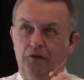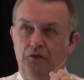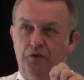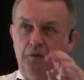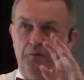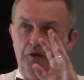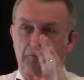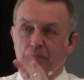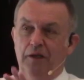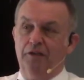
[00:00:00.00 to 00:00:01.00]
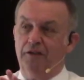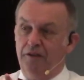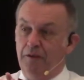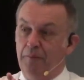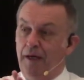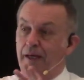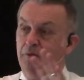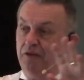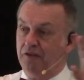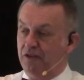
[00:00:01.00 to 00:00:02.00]
The myth in the
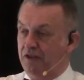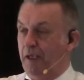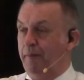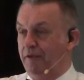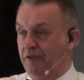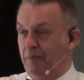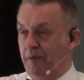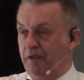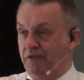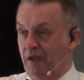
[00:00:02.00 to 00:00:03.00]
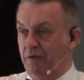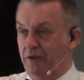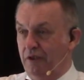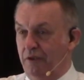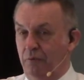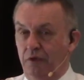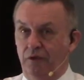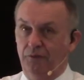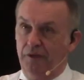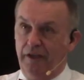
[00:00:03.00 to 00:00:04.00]
Bible is the same as the myths out in the
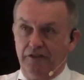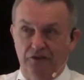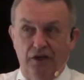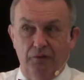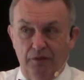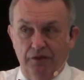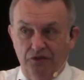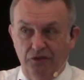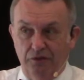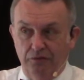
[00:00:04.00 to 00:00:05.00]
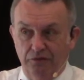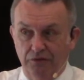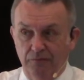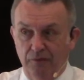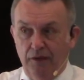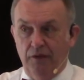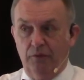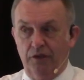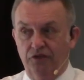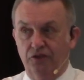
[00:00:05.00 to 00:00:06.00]
world. Well, that's not what it shows.
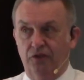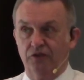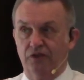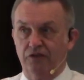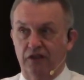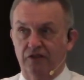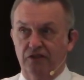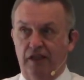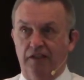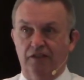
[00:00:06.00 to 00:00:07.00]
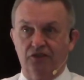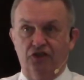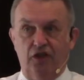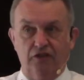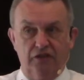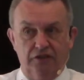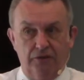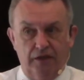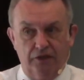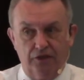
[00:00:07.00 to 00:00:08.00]
What it shows is that Satan is
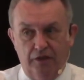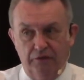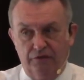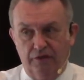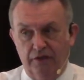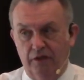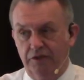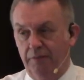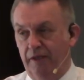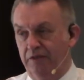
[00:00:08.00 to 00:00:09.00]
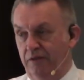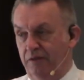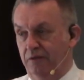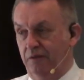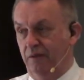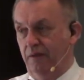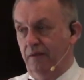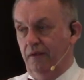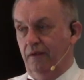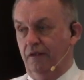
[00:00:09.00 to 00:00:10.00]
constantly trying to counterfeit God's message.
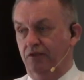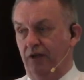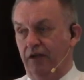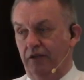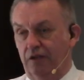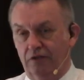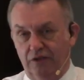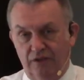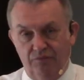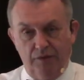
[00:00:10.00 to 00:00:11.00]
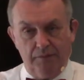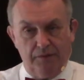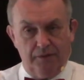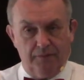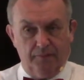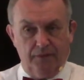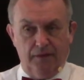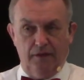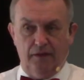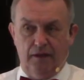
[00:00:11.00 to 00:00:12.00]
He's trying to deceive people.
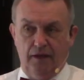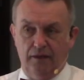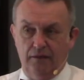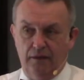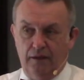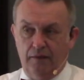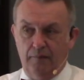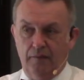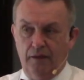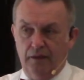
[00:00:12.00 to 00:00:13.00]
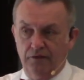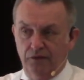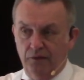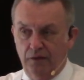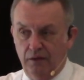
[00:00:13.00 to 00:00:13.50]
This